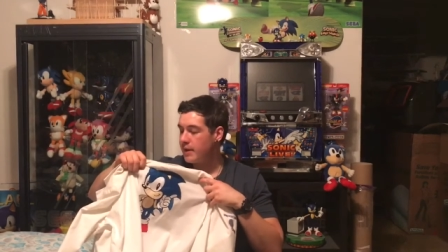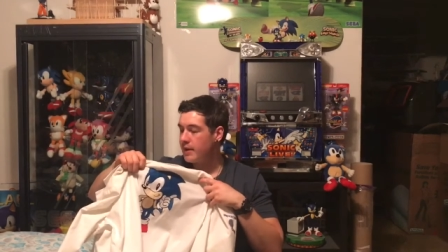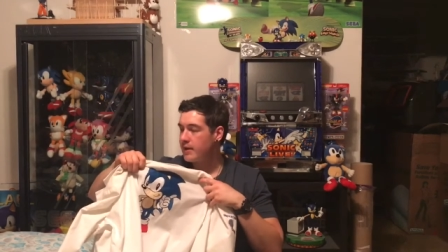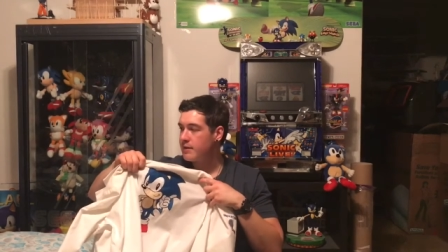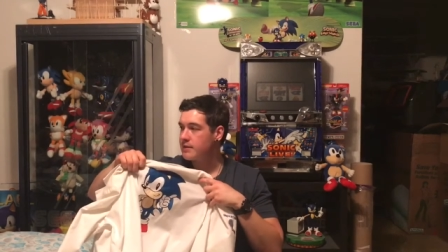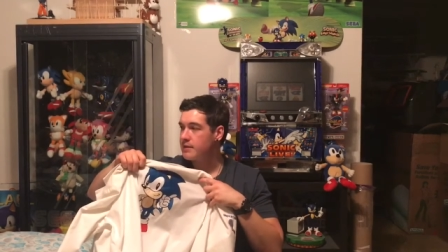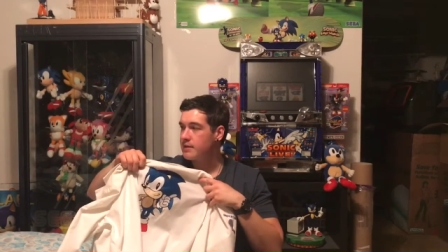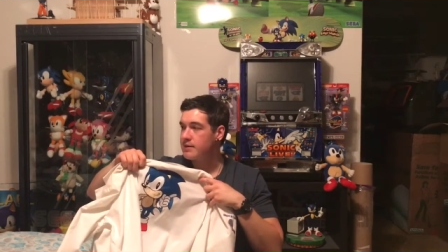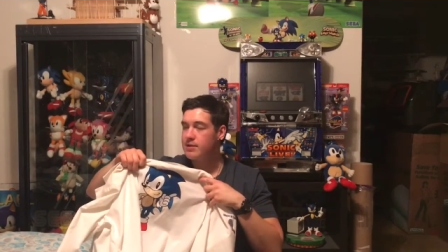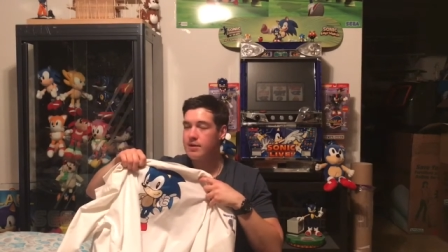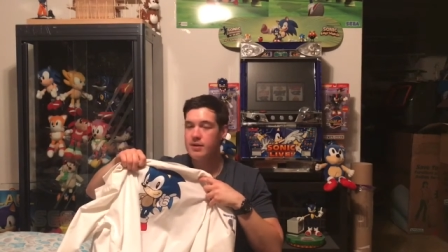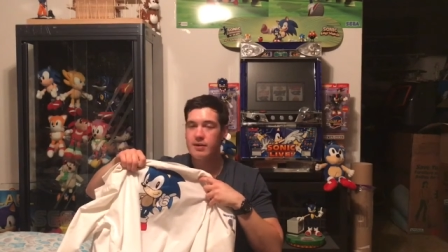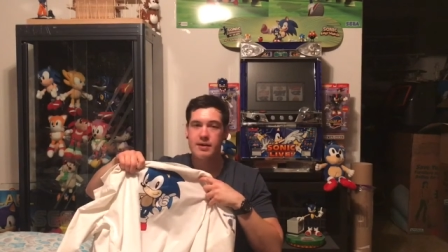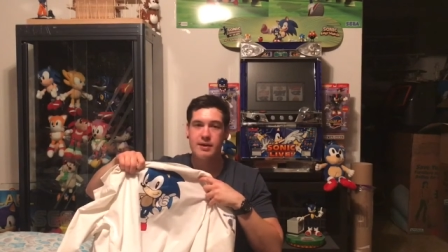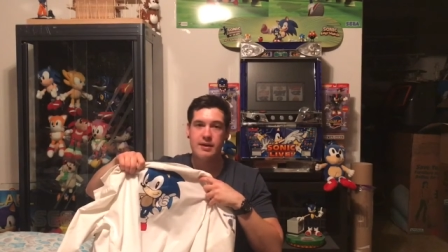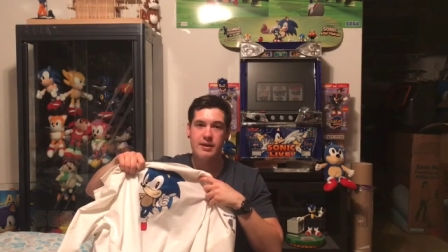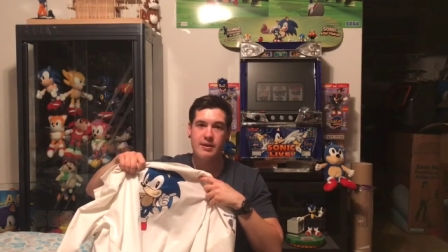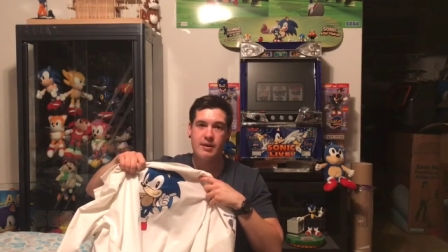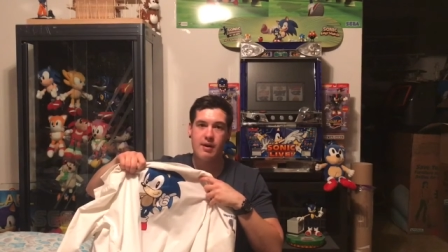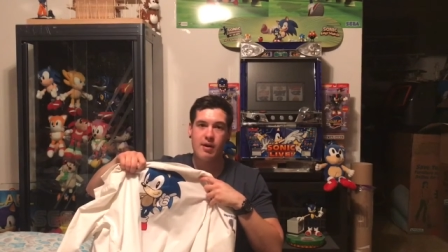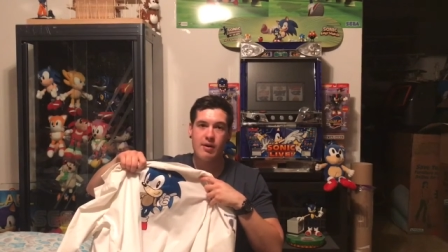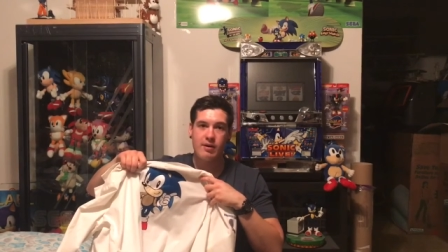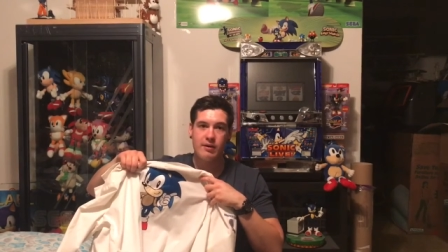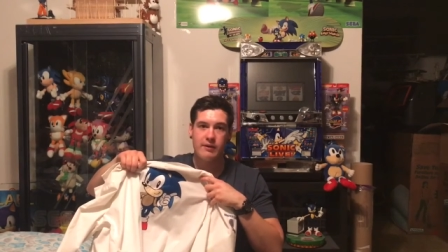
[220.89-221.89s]
has to turn
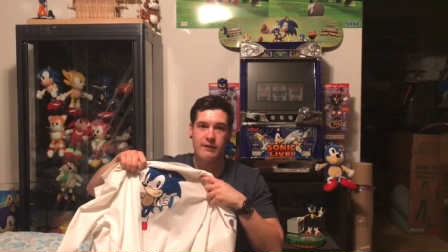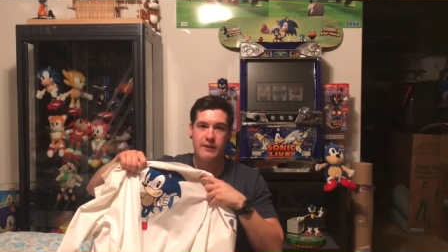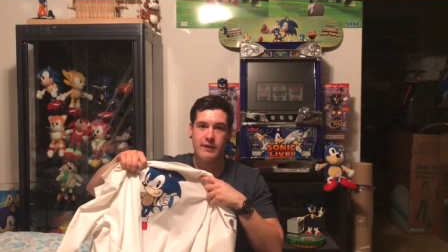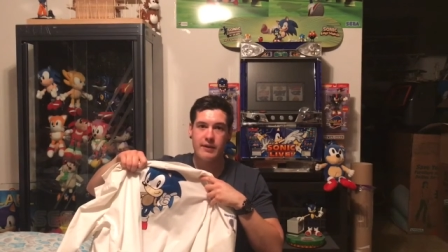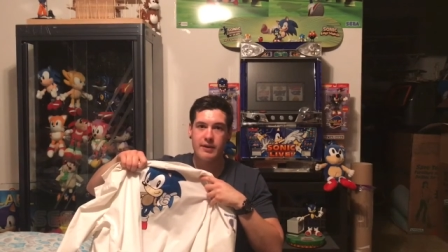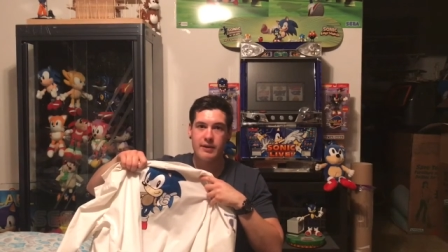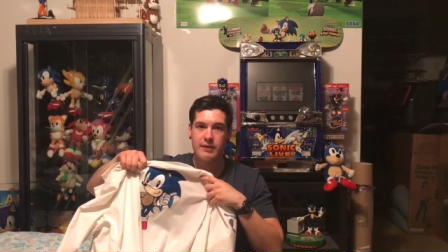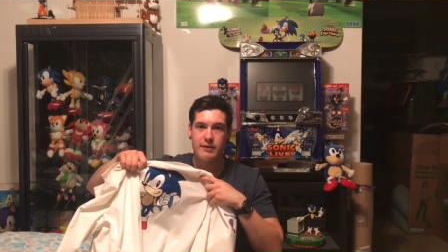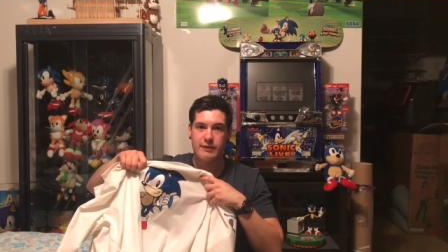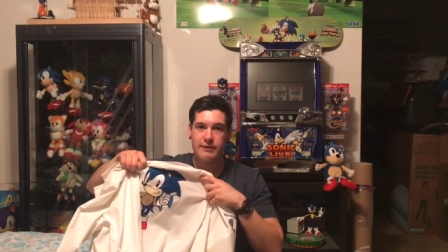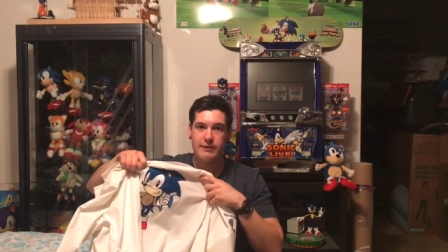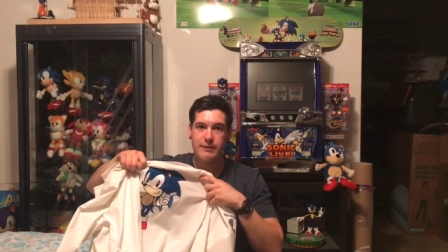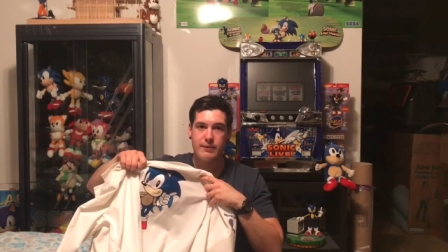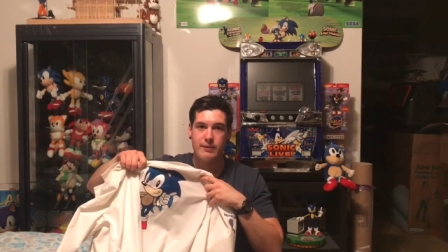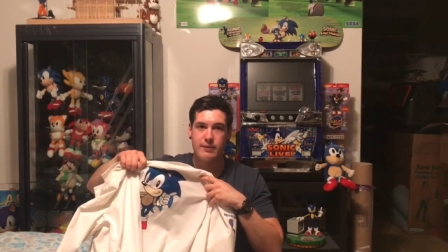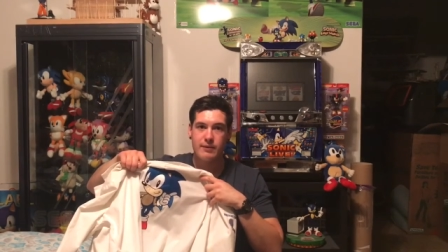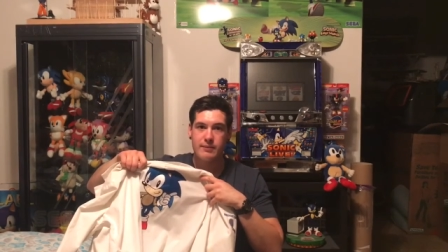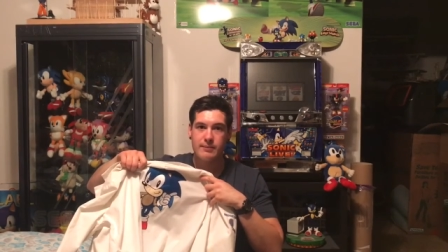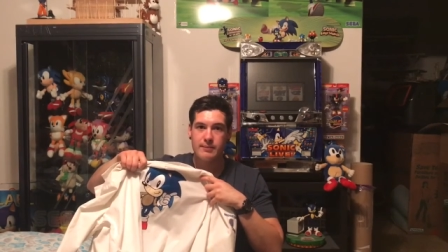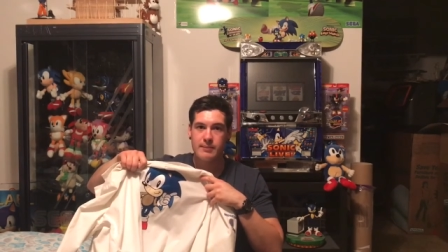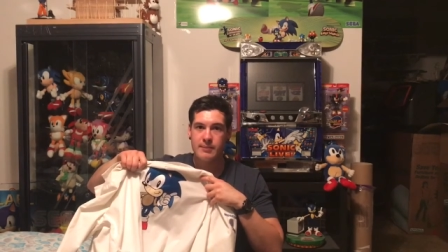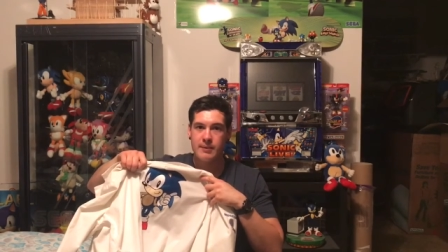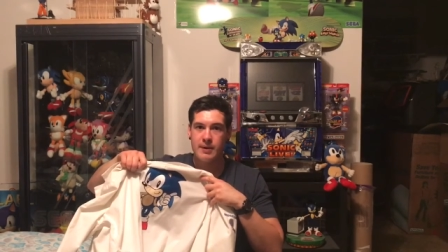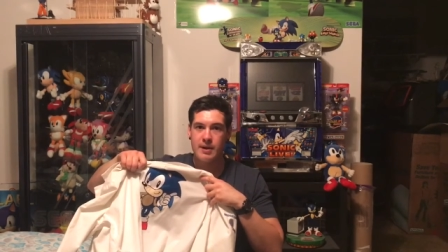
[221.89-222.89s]
in all of their
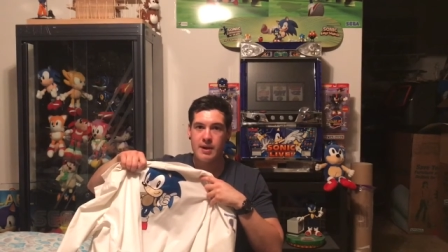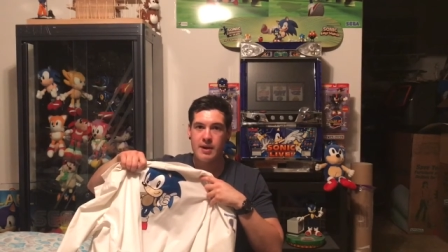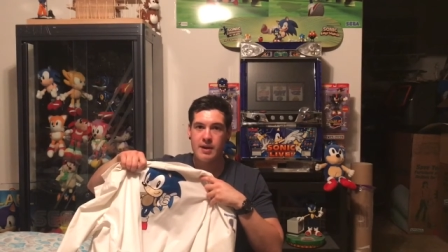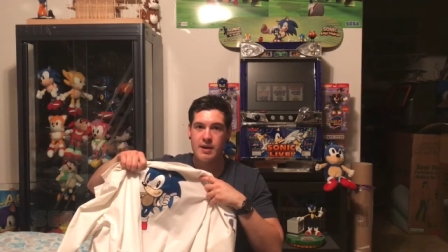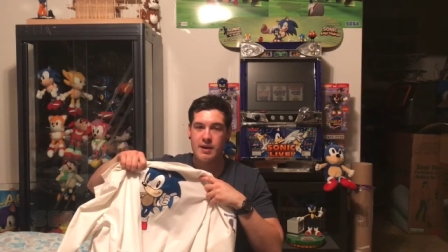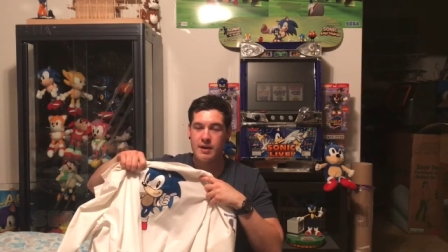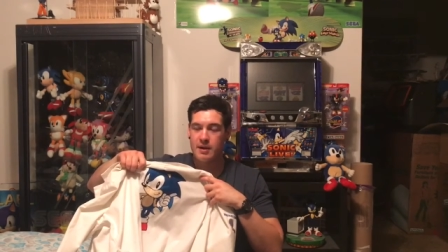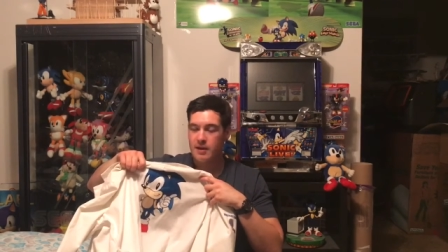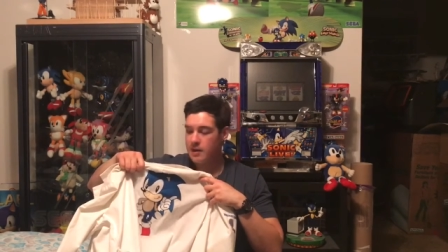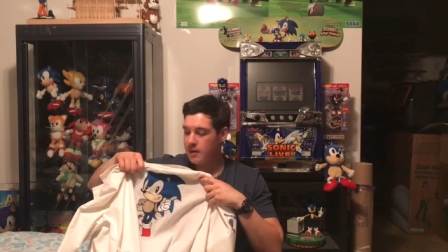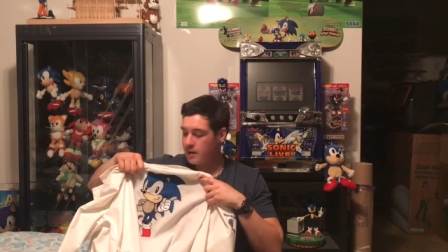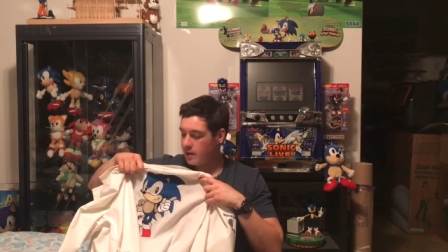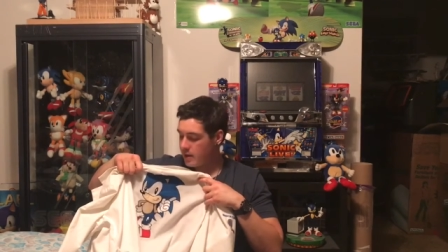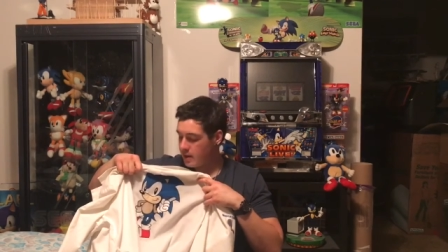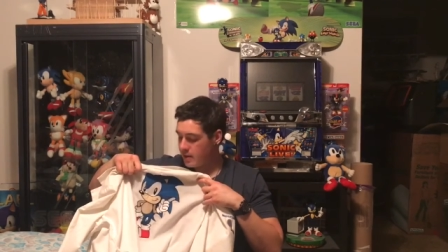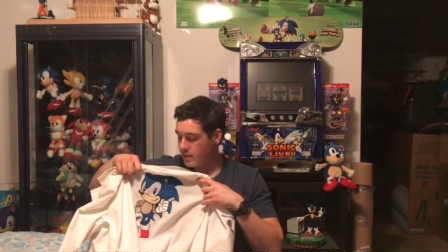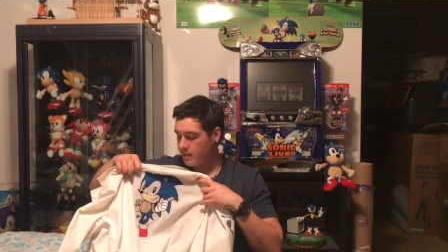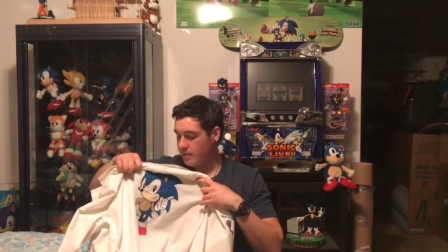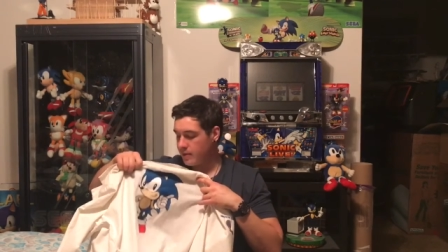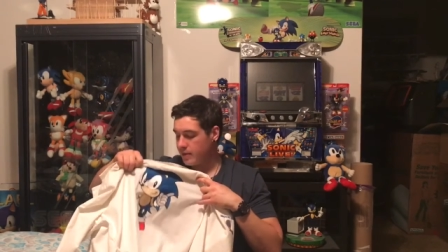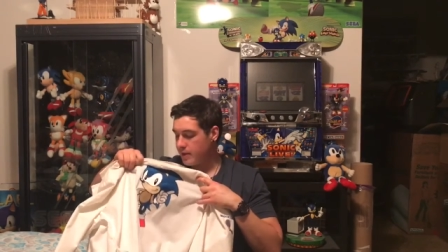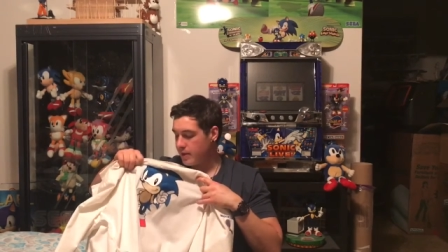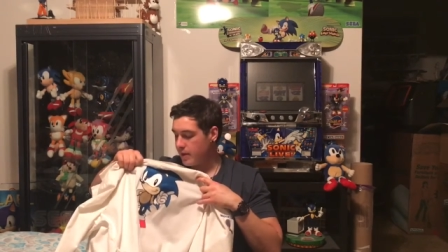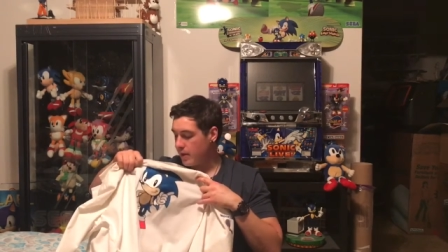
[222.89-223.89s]
uniform in
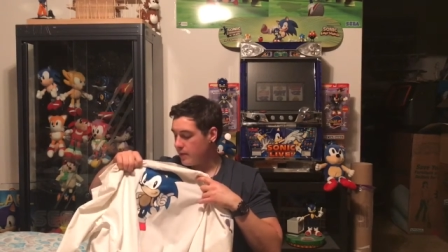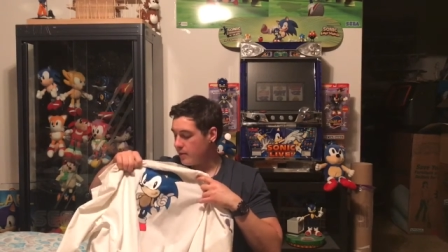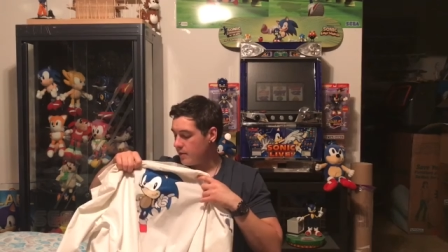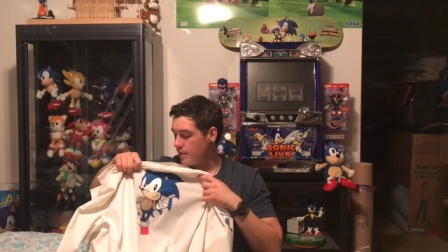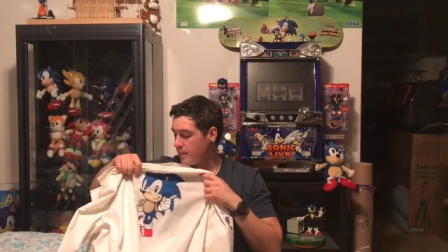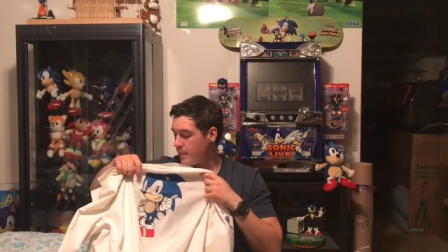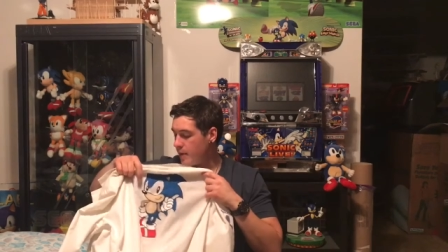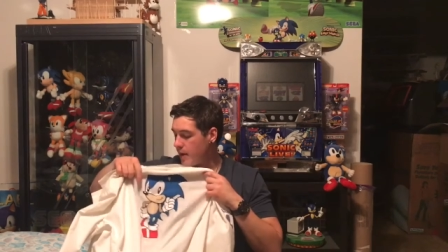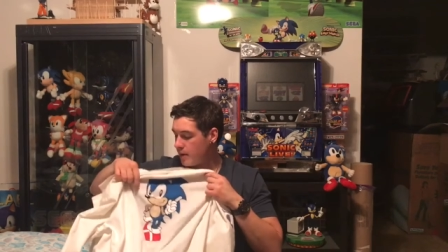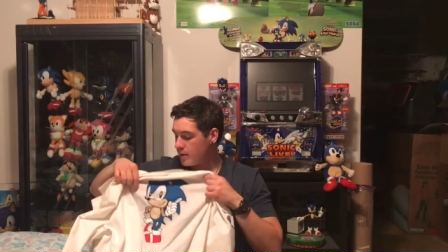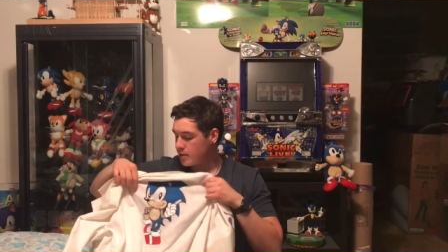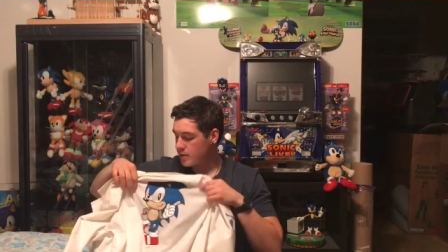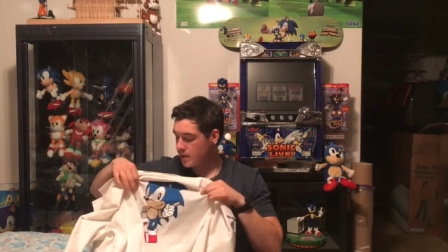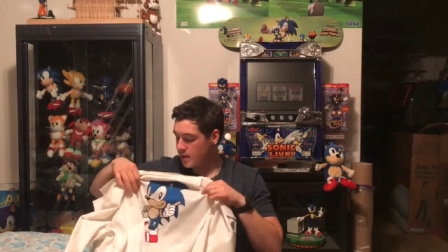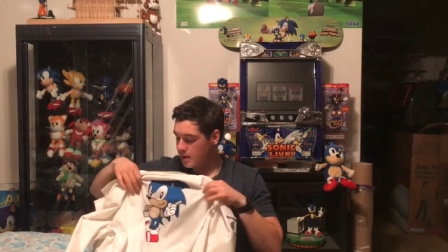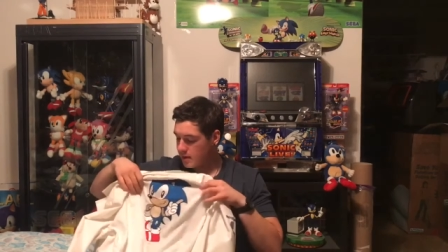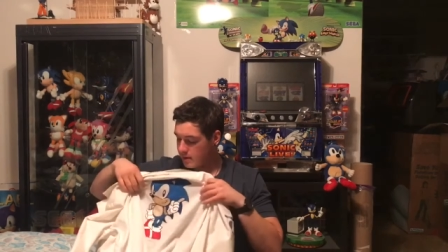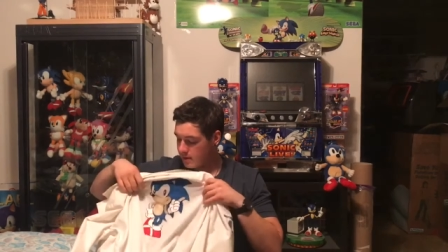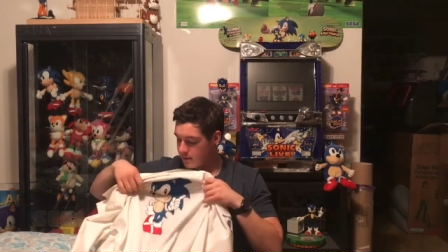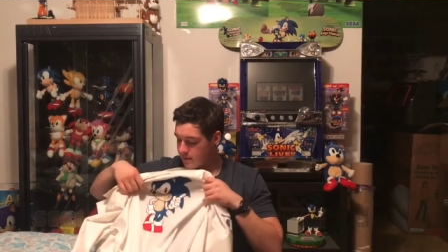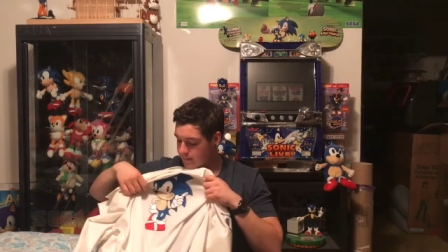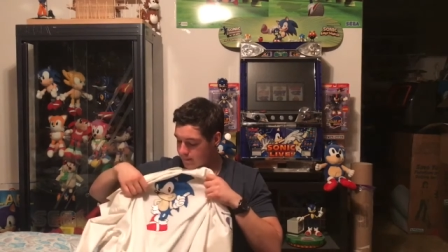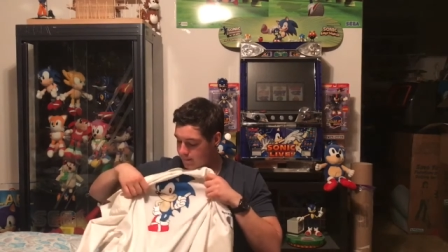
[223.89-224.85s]
order to get their paycheck.